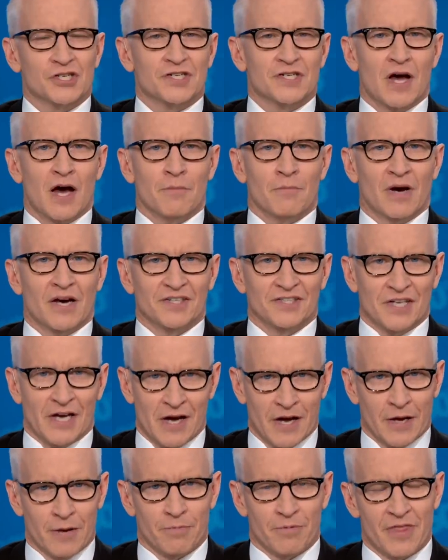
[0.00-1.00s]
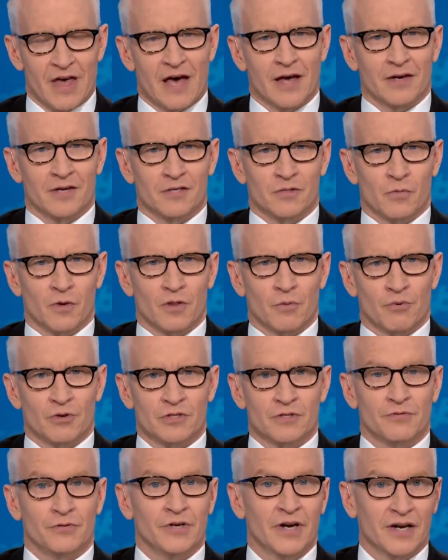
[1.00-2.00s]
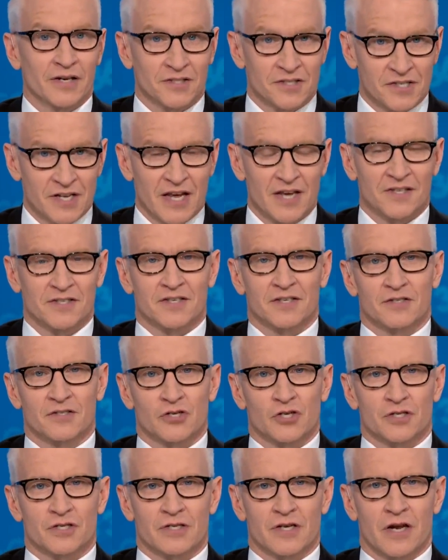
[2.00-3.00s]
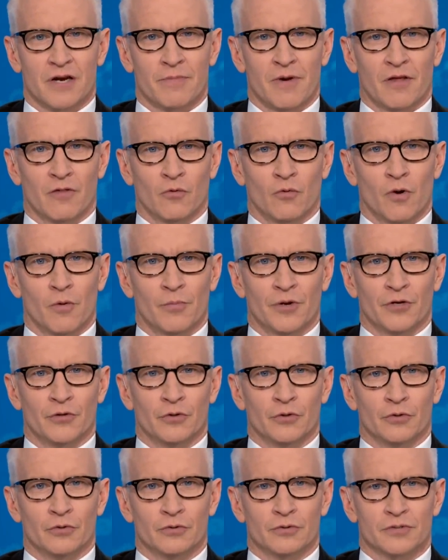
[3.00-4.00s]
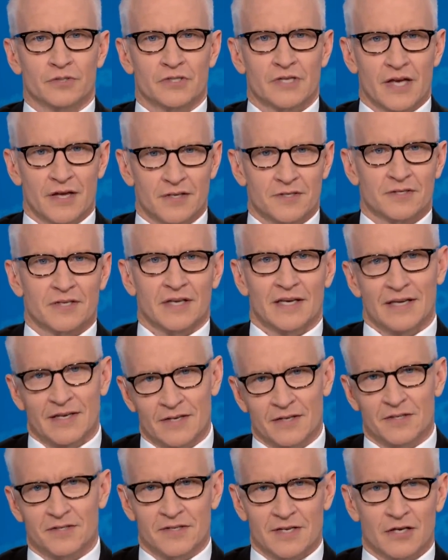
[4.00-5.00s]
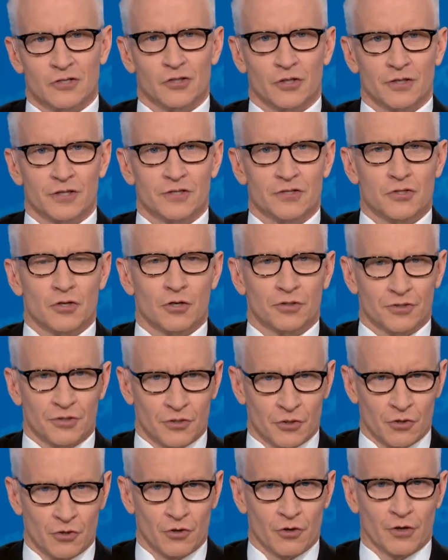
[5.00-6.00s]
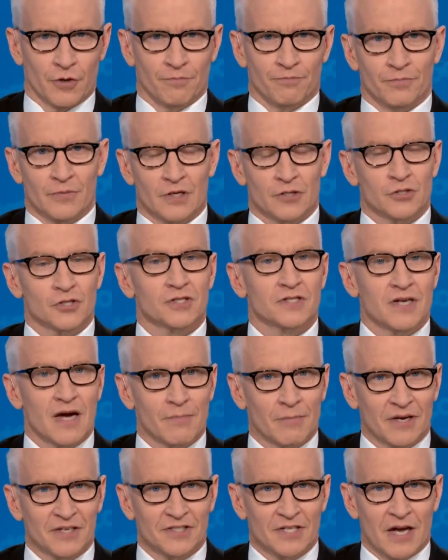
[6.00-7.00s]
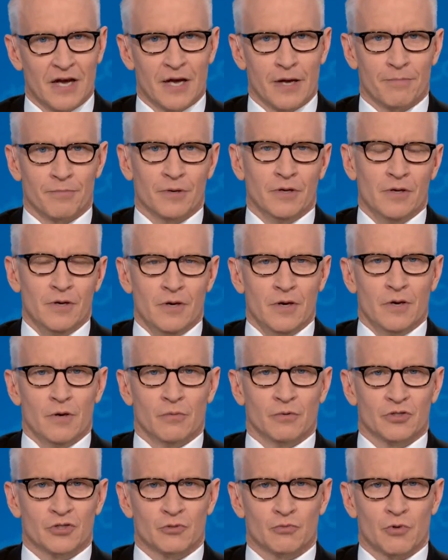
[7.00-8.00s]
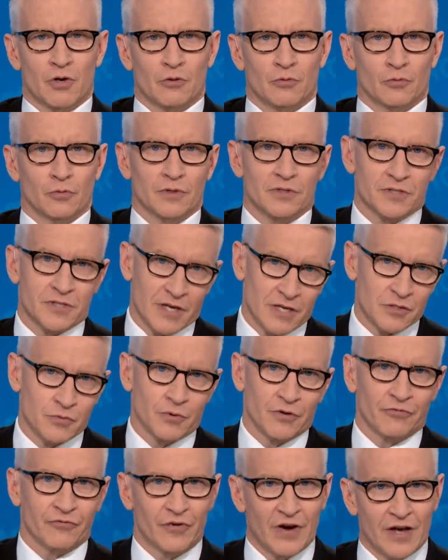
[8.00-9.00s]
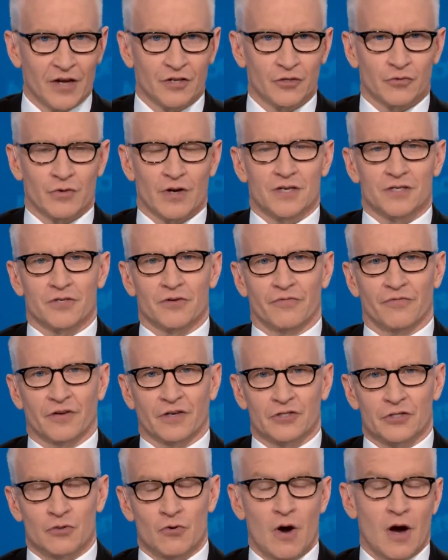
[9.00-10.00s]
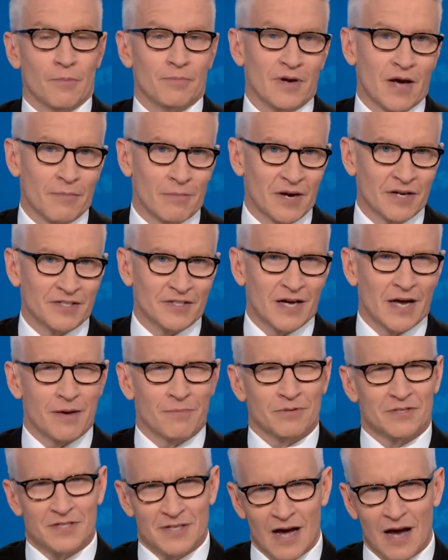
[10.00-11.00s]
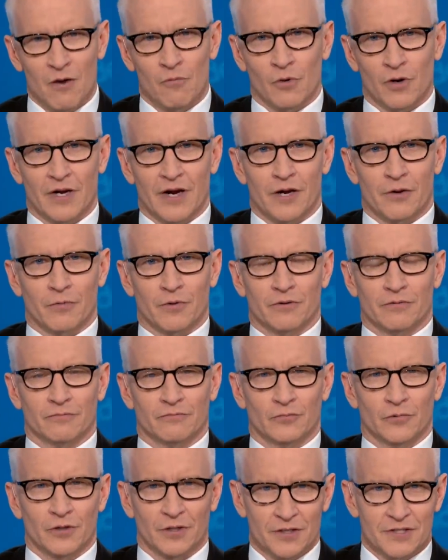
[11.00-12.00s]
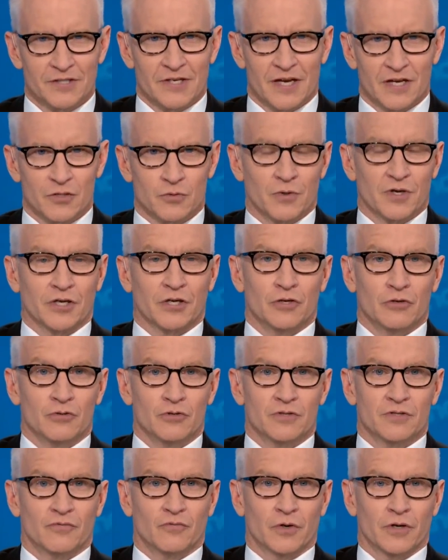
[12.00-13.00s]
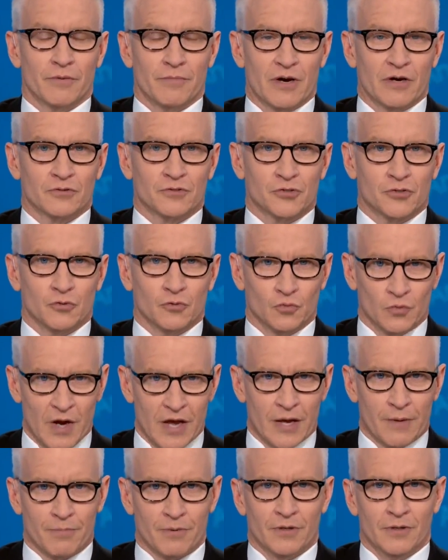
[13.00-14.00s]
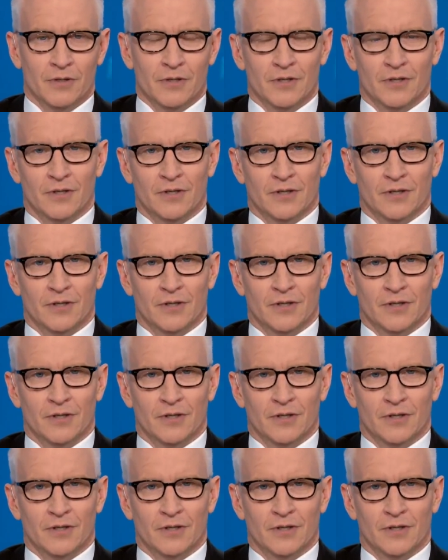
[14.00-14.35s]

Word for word: She's not my type. That is what the President of the United States has just said about the woman who says he sexually assaulted her. She's not my type, which is what one says when a friend tries to fix you up. Not my type. It's not what anyone really says when accused of what amounts to rape.